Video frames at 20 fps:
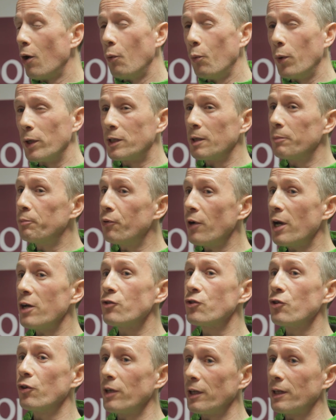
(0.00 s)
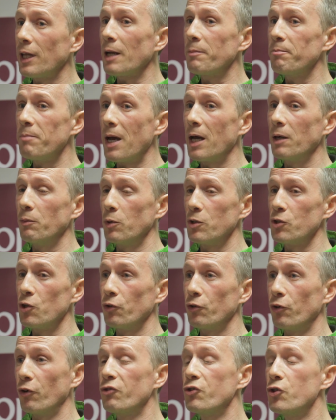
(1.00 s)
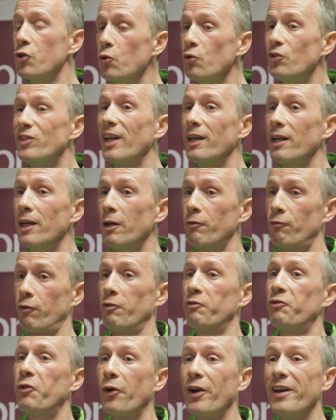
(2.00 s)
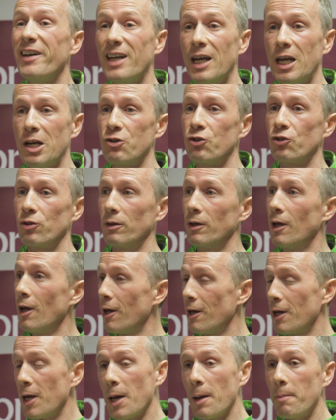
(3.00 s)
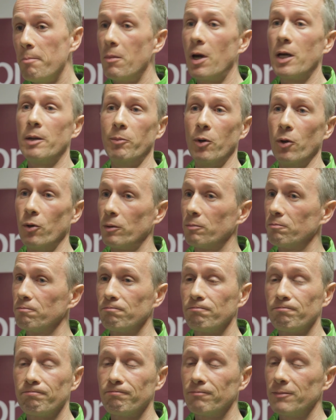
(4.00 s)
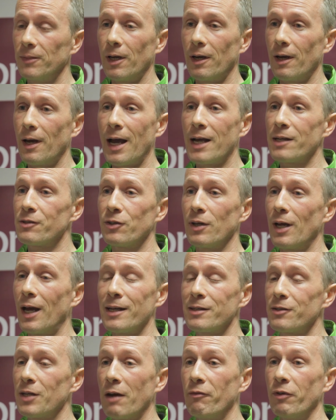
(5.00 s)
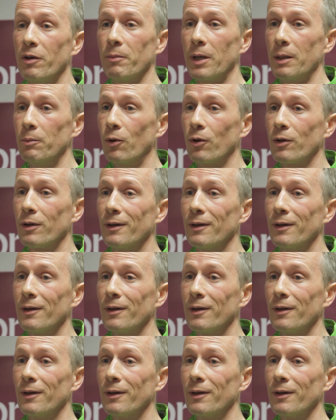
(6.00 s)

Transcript: with the pressure that man was under to deliver for a nation, mind-blowing. Yeah, has to have it in my book.